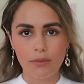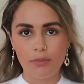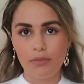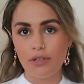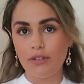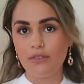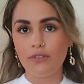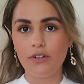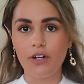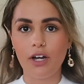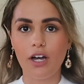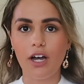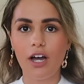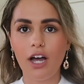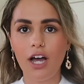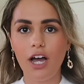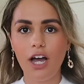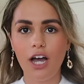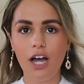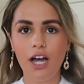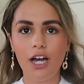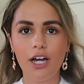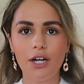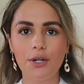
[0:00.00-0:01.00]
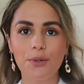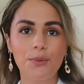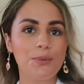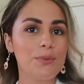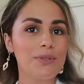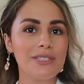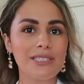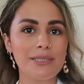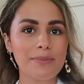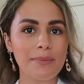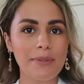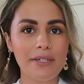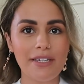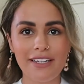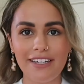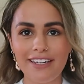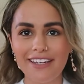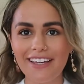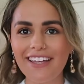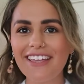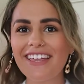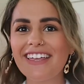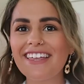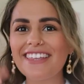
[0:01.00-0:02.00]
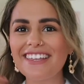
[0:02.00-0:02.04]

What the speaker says: bit of a wispy.